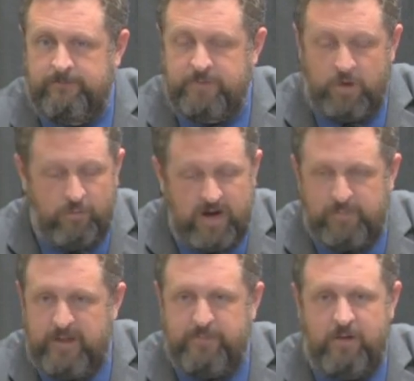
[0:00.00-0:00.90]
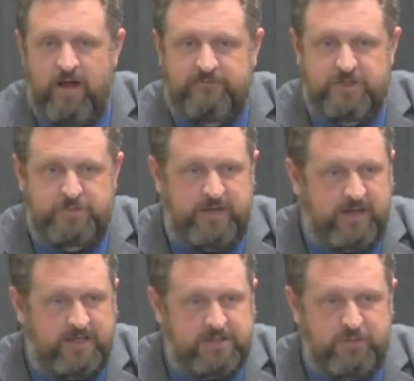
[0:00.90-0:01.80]
Don't write people off just
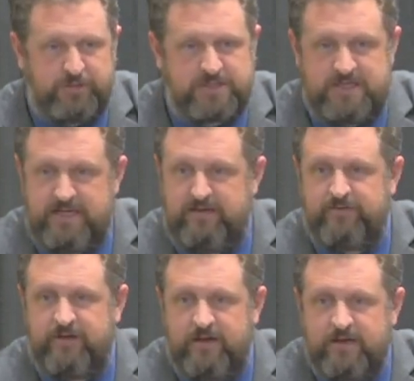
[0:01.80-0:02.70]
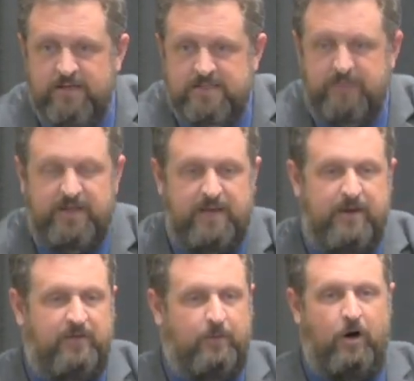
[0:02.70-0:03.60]
because you perceive something
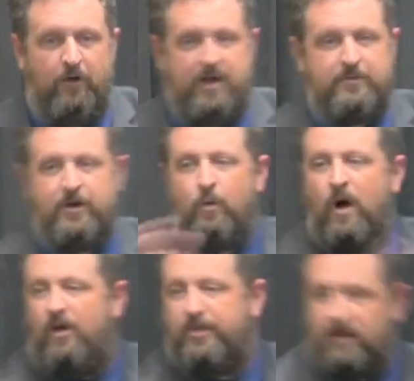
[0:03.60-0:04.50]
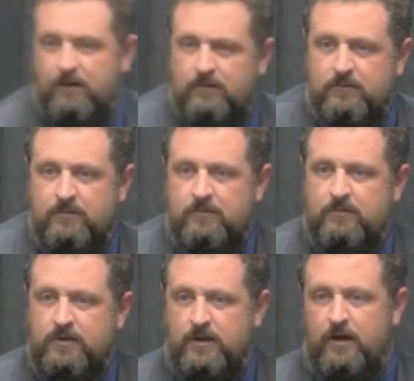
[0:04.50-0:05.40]
about them. Oh, they, they're wealthy.
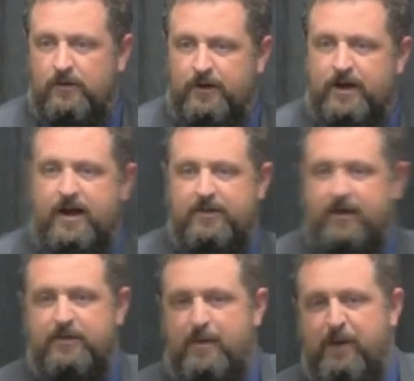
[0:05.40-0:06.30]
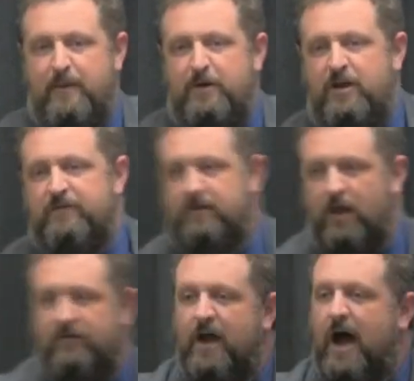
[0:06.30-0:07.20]
You know, they're gonna, they, they probably don't even
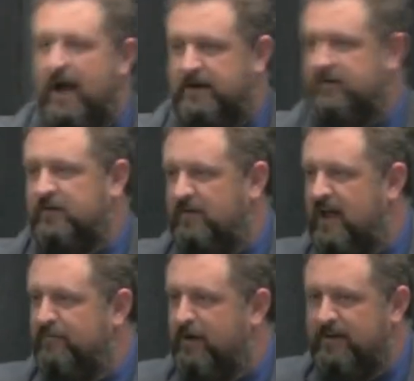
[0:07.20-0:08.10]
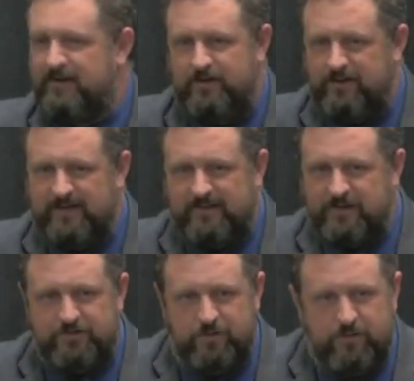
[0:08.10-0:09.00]
love God just because they have money. That, that's
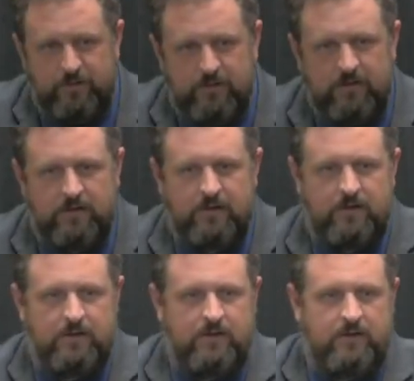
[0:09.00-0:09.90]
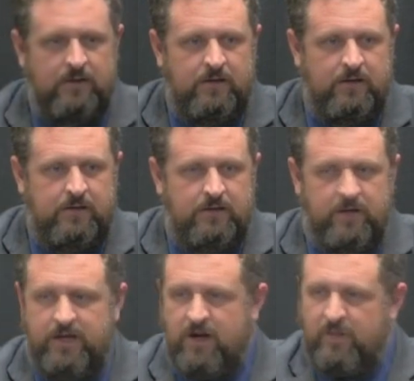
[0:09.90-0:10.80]
not true.
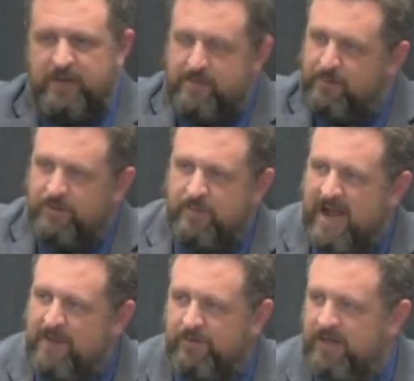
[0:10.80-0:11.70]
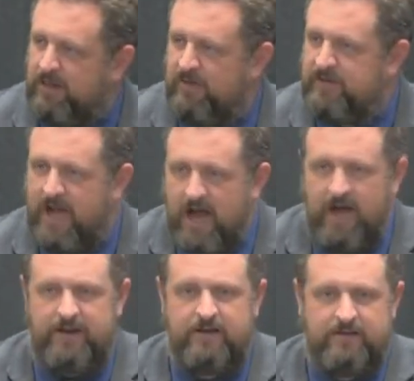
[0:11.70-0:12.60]
Look at all the people in the Bible that loved
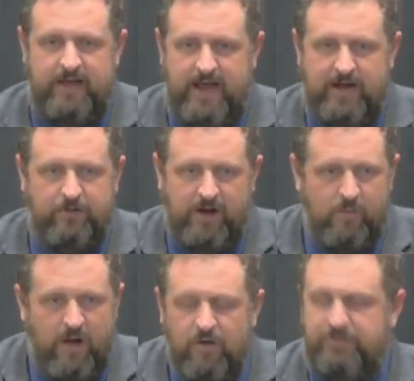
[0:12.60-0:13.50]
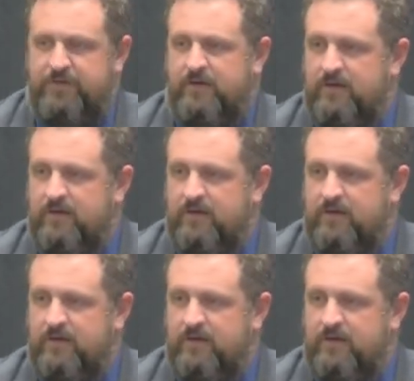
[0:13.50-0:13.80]
God, that had great wealth.